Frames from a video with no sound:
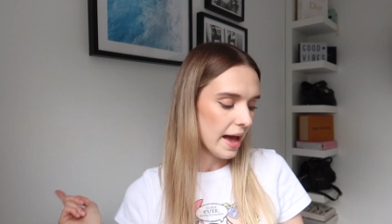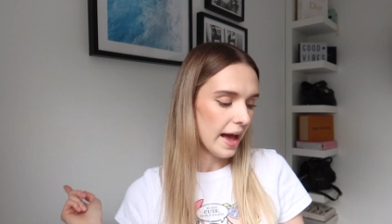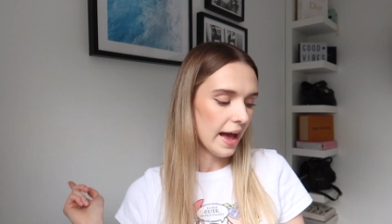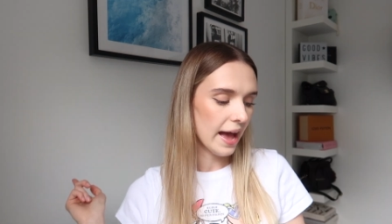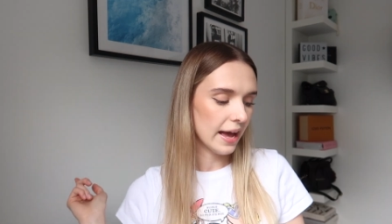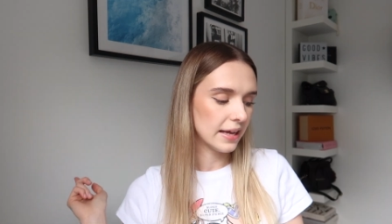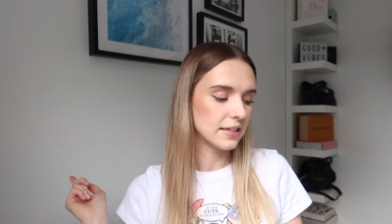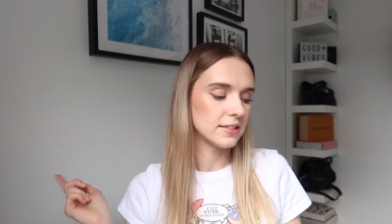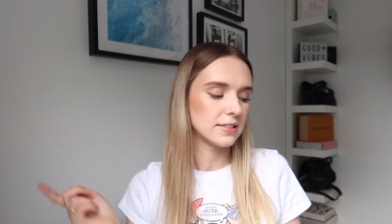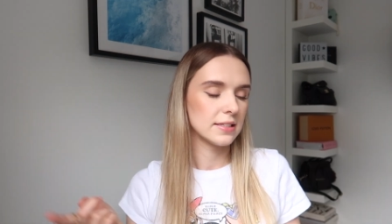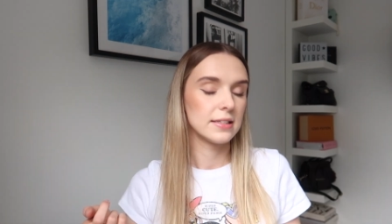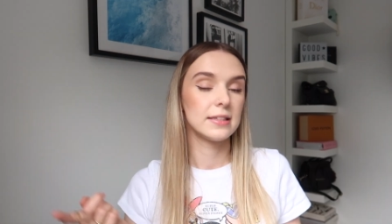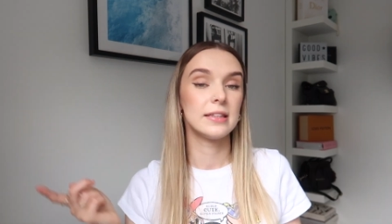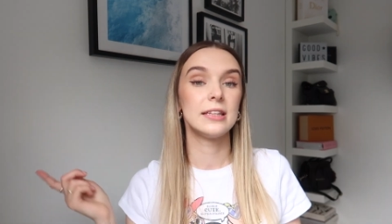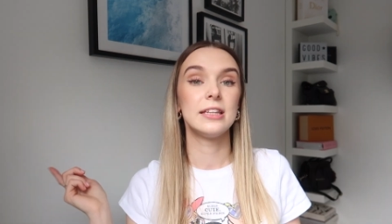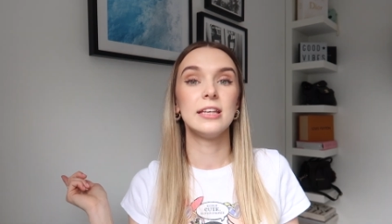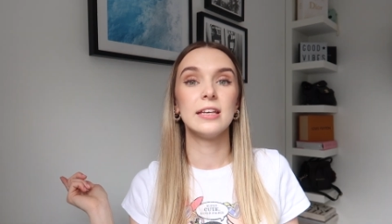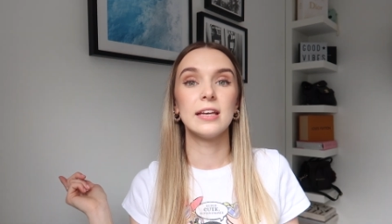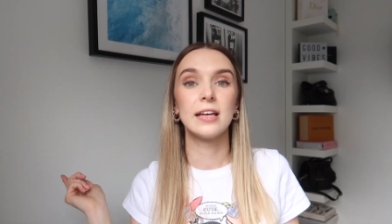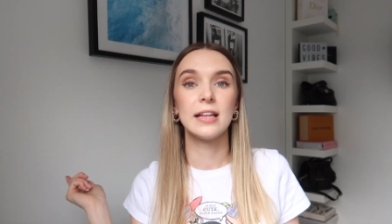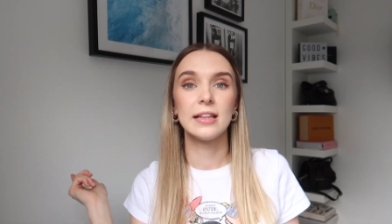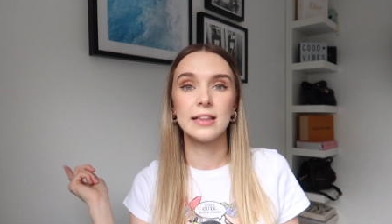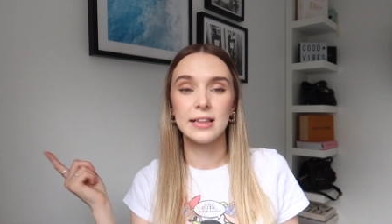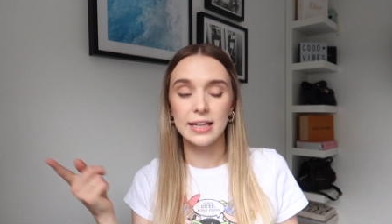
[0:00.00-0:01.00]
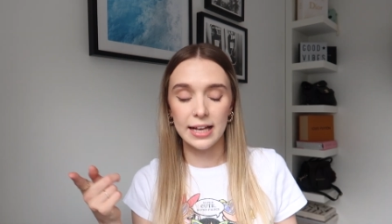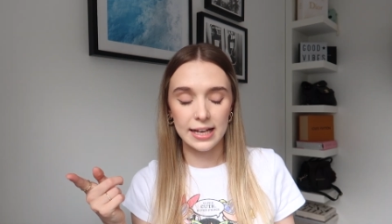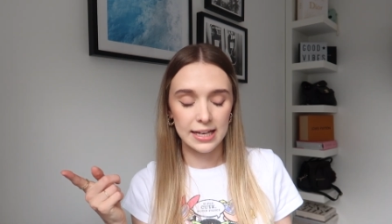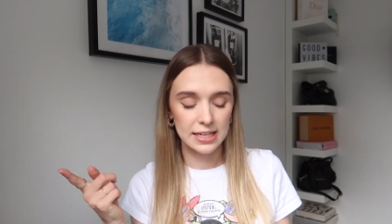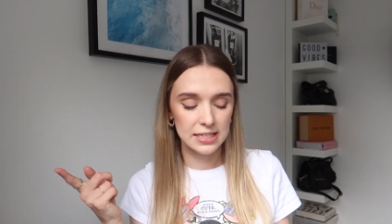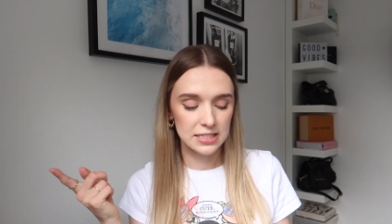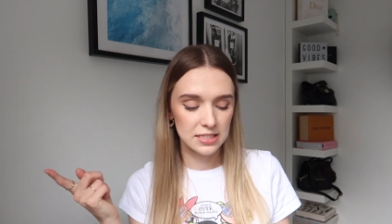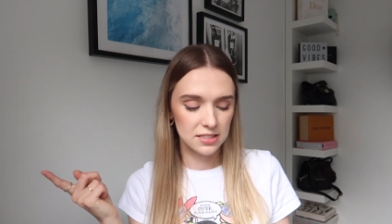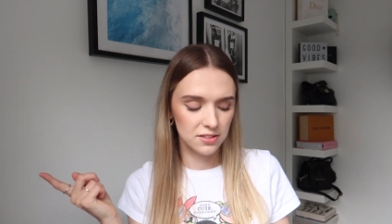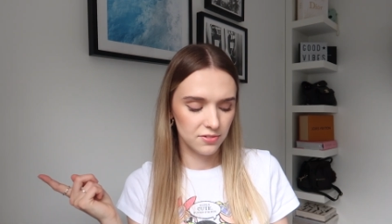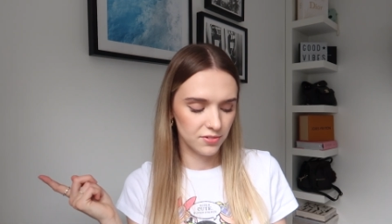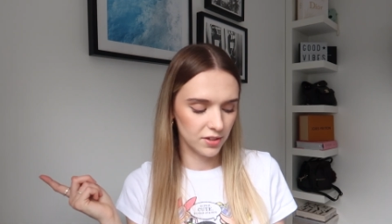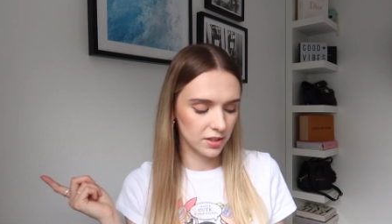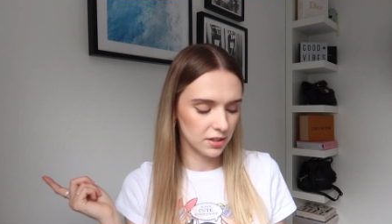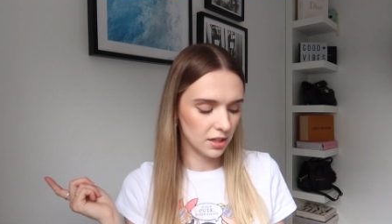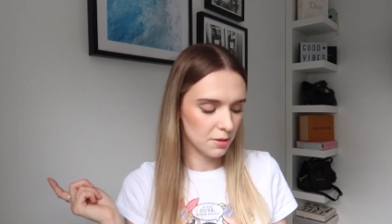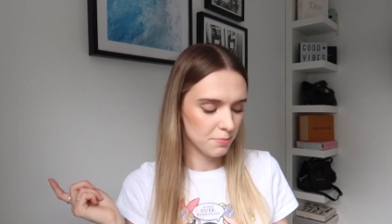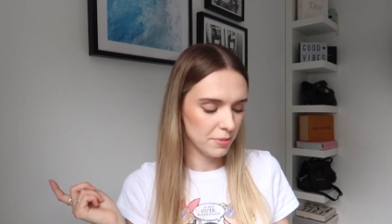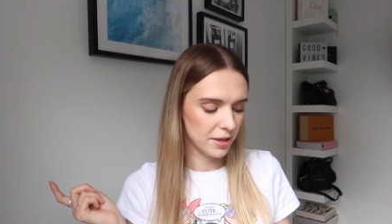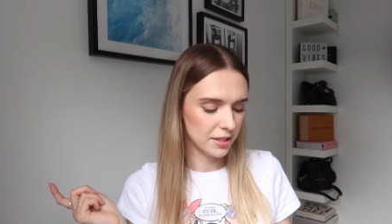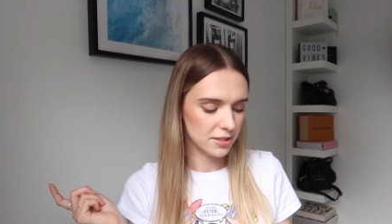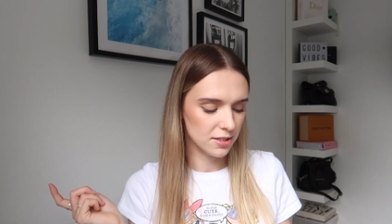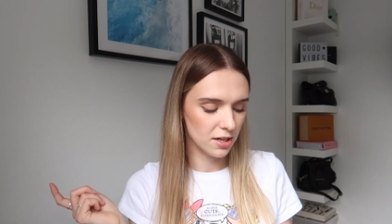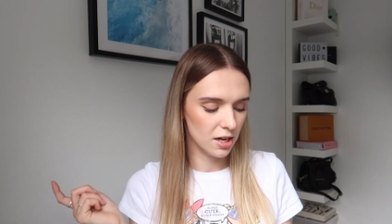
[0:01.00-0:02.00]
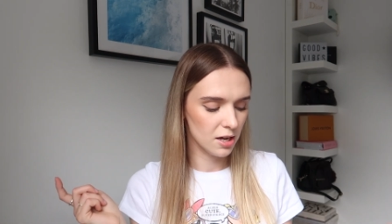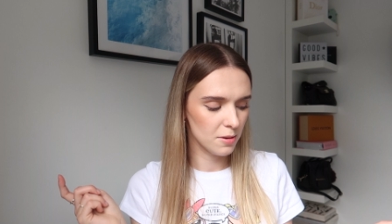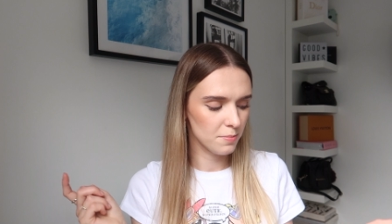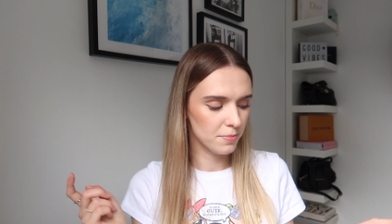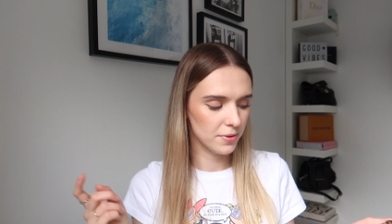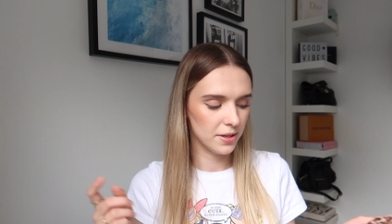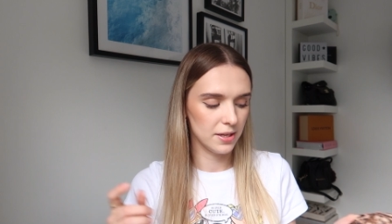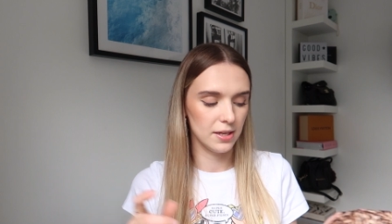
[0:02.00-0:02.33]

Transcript: And the last thing I picked up